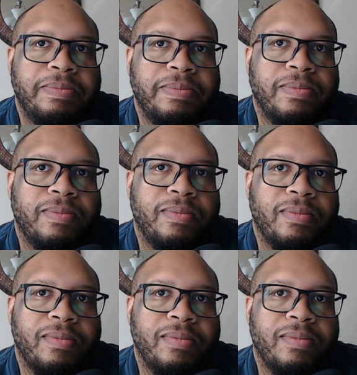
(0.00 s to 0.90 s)

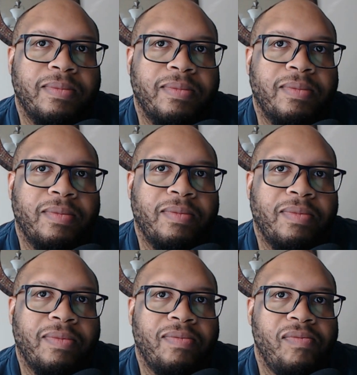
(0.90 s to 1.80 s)

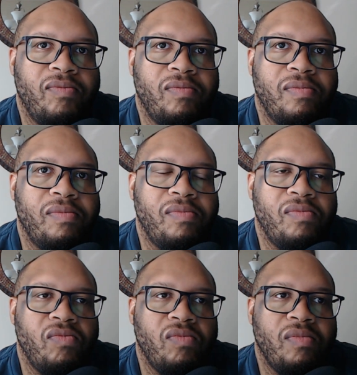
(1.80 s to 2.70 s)

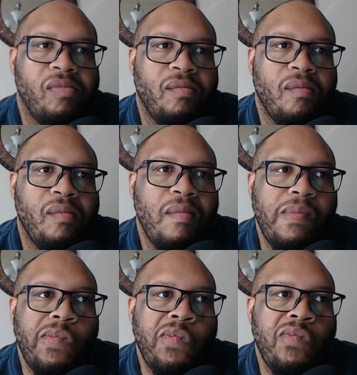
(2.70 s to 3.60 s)

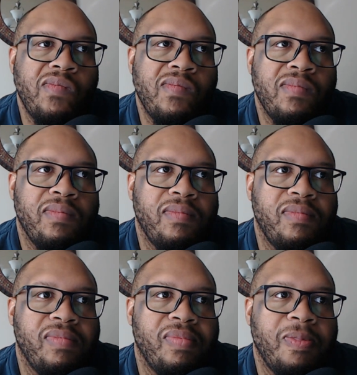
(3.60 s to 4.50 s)

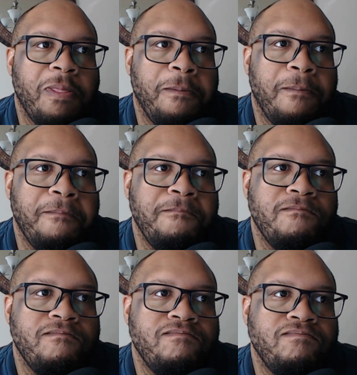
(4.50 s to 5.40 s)

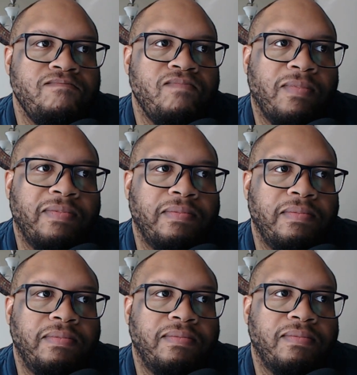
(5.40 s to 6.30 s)

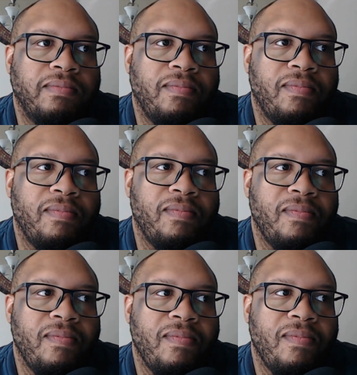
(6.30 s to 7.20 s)

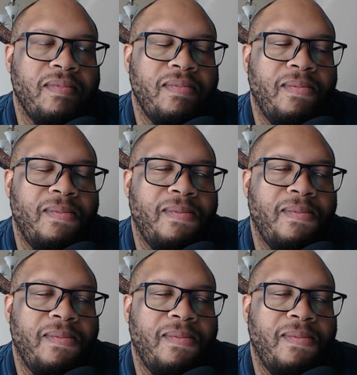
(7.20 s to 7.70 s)
(no one is talking)